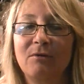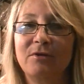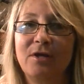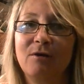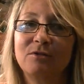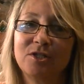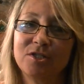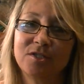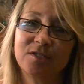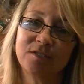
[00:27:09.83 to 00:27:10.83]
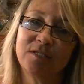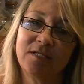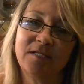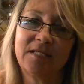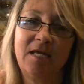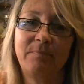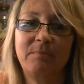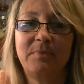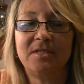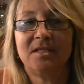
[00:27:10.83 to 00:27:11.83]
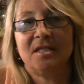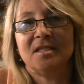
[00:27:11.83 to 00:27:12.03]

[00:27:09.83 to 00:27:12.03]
you know, just keeping busy